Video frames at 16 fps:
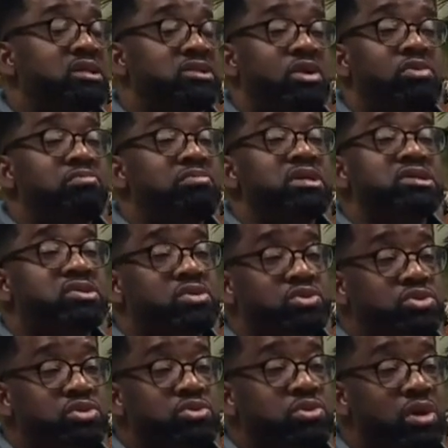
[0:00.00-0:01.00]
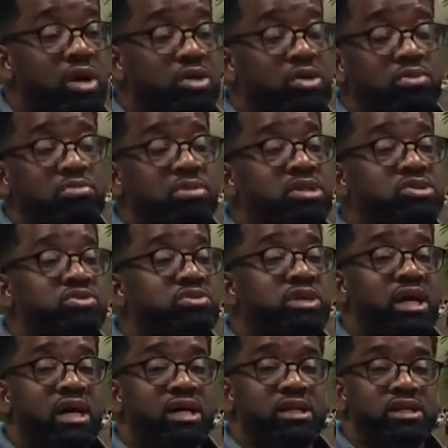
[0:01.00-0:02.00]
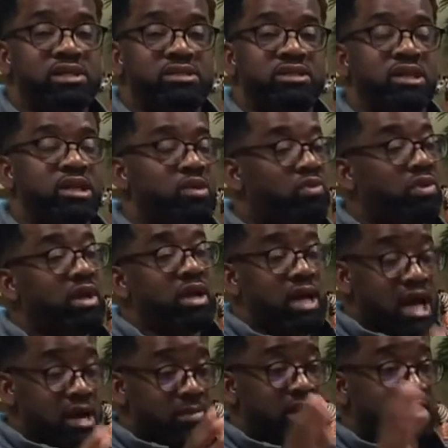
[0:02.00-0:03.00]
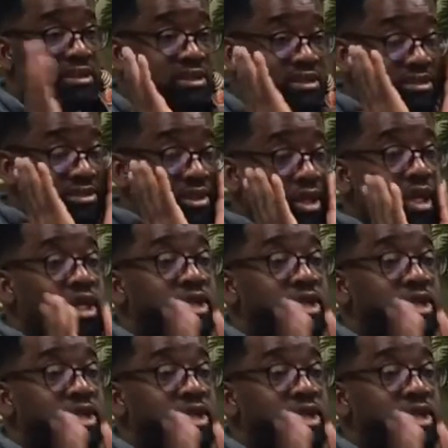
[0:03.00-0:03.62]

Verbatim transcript: Don't miss who you are. Don't miss who God is. How about this?